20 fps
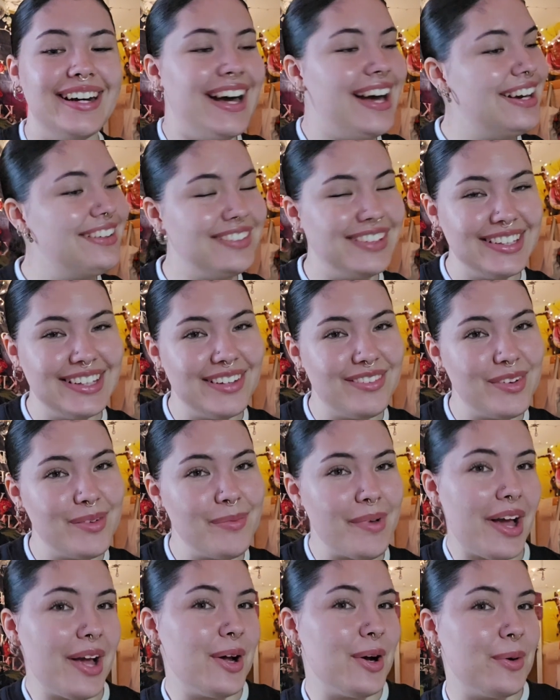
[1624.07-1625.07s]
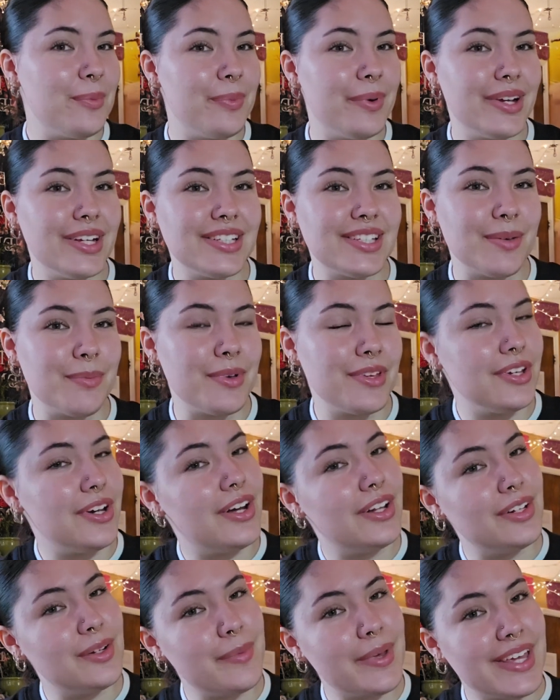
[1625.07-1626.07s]
I really love them. I hope some of
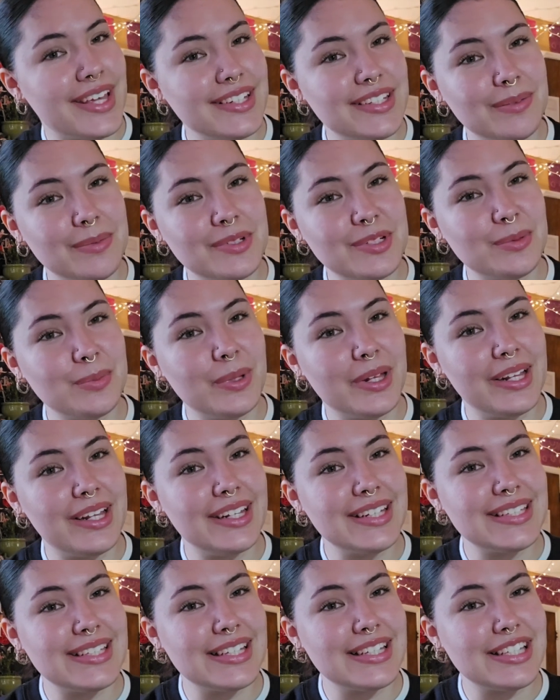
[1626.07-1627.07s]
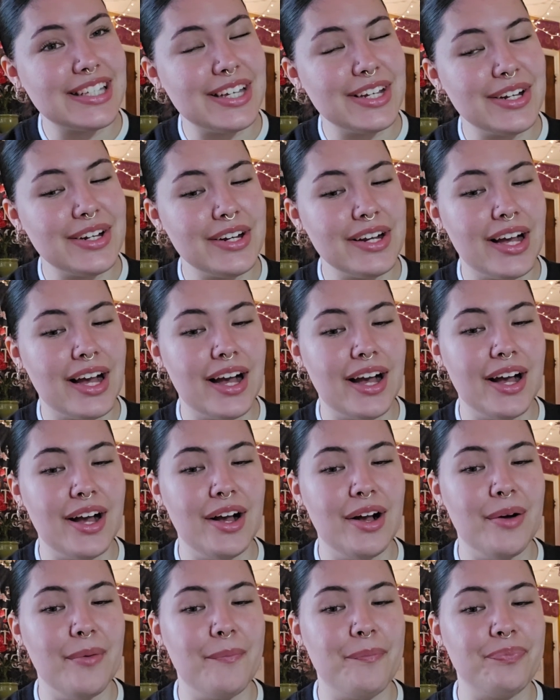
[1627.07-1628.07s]
y'all are making temperature blankets this year.
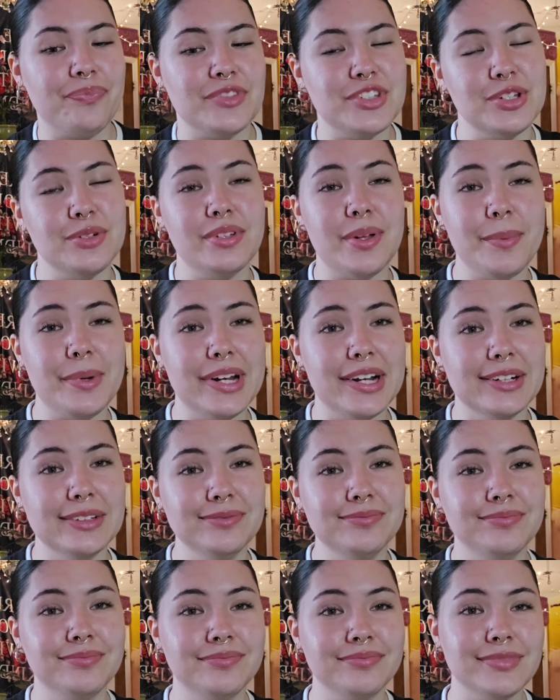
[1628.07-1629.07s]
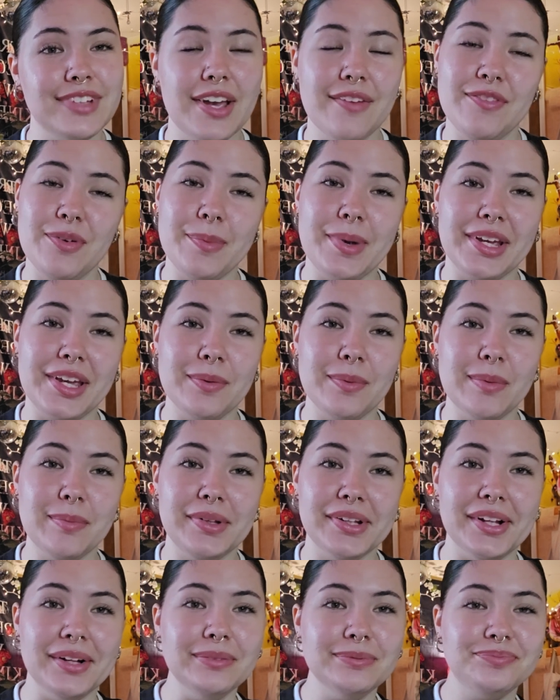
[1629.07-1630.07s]
Do let me know if you're making one
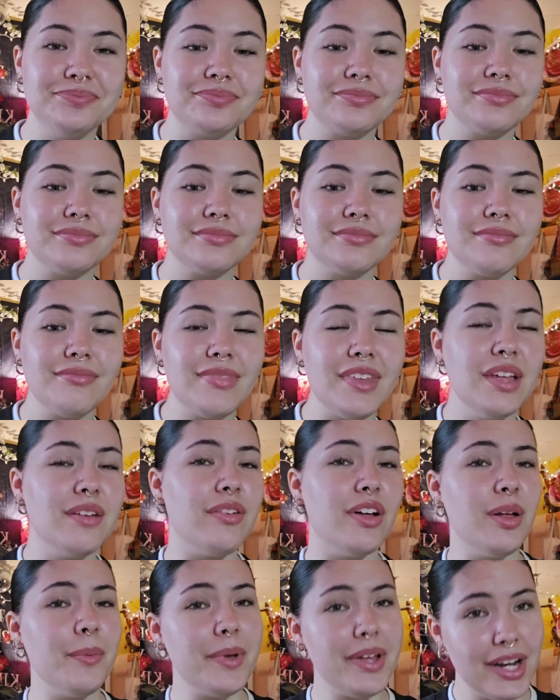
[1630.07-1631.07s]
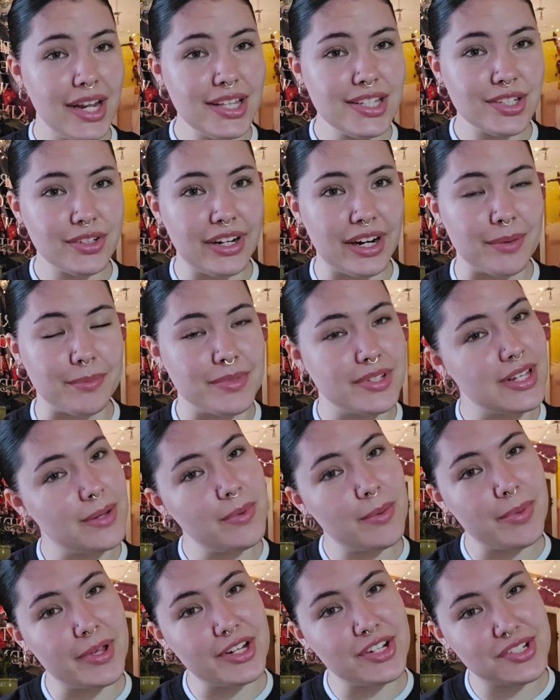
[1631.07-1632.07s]
below. Follow me on Instagram. Send
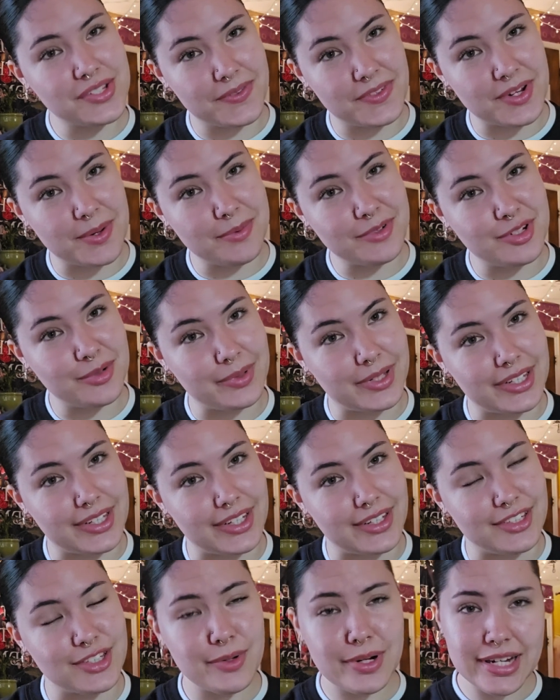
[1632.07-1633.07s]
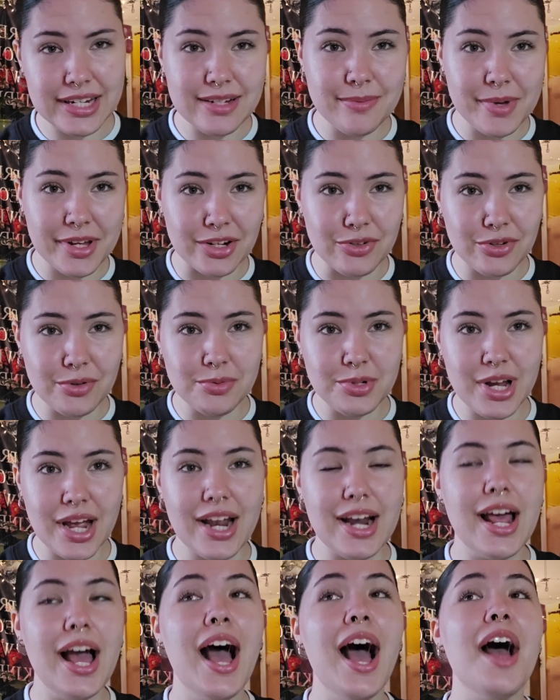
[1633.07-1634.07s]
me pictures of your temperature blanket. Do I need to make a group
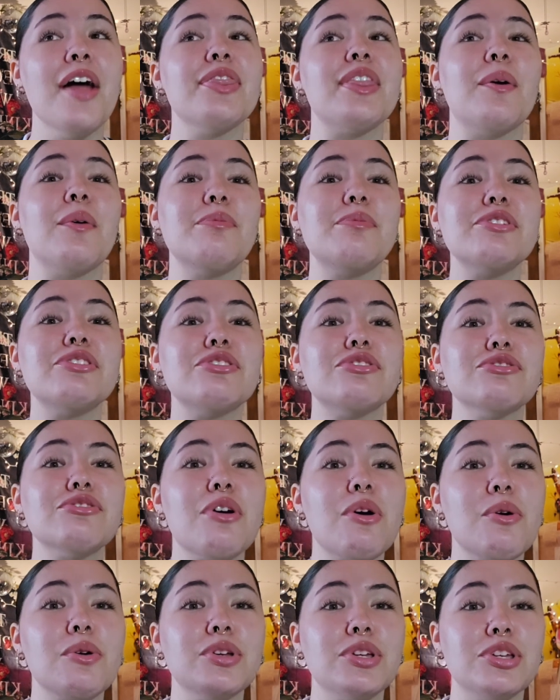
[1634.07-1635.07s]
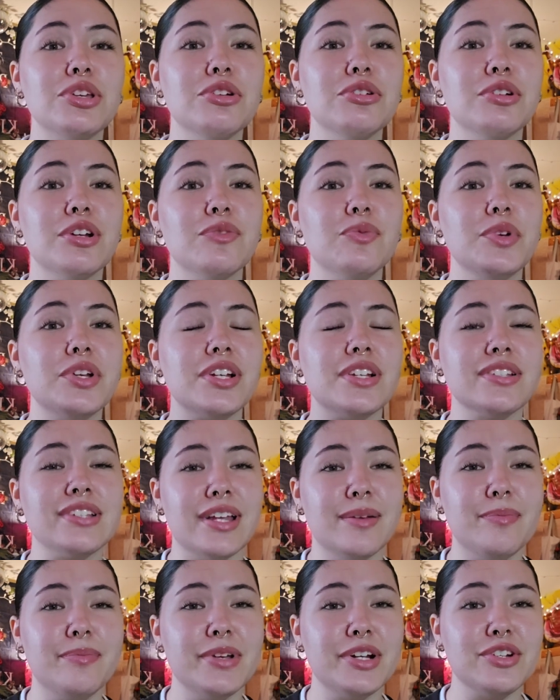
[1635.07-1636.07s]
chat? That would be so cute if we just
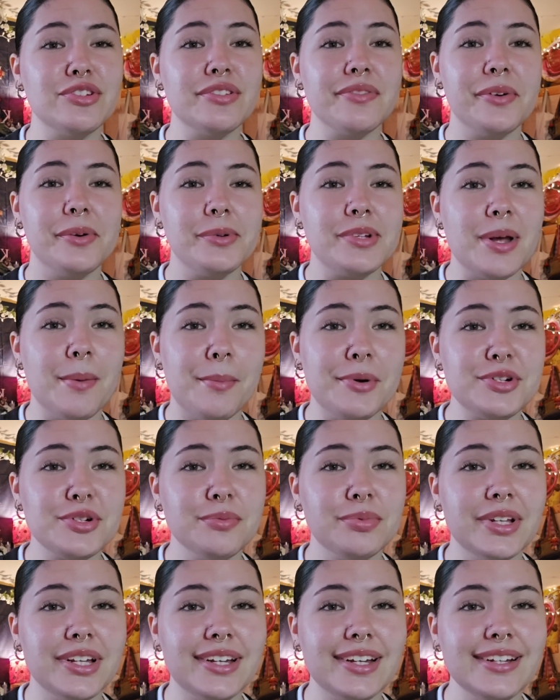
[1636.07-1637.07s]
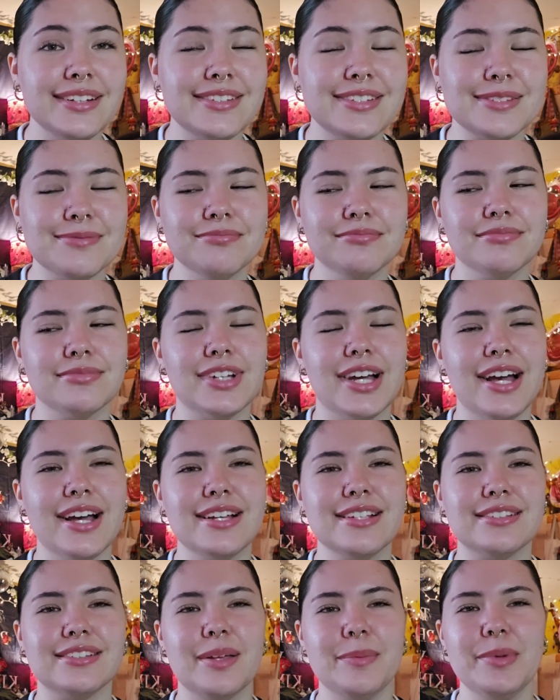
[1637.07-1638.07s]
sent pictures of our temperature blankets.
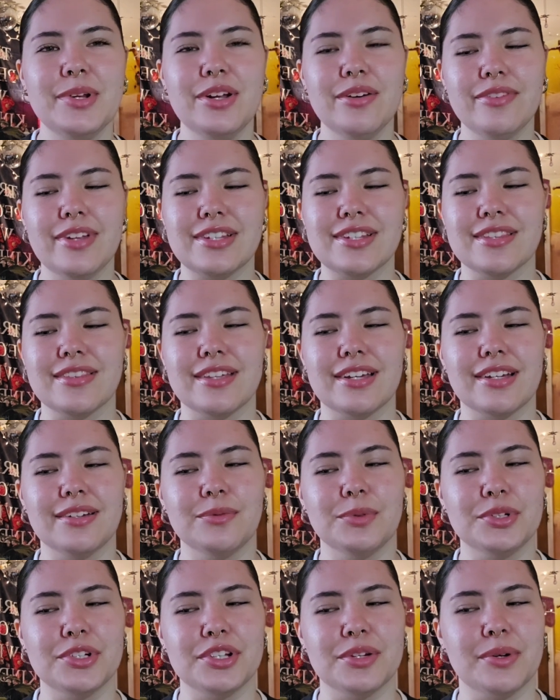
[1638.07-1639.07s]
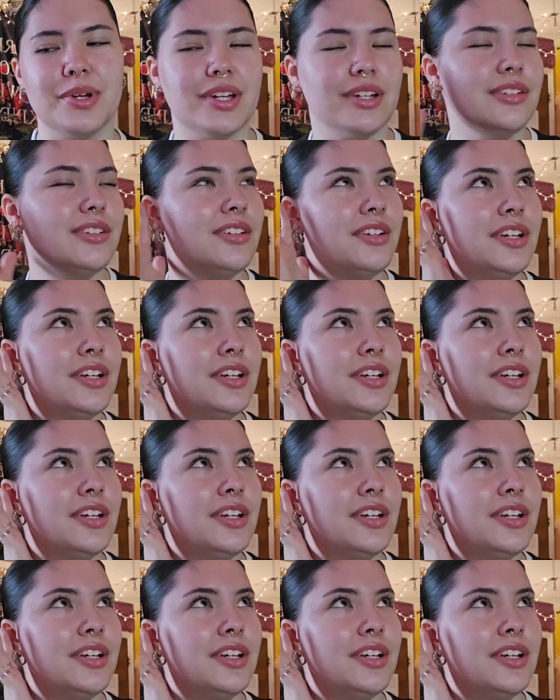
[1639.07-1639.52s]
Guys, let me know if that's a thing we're doing.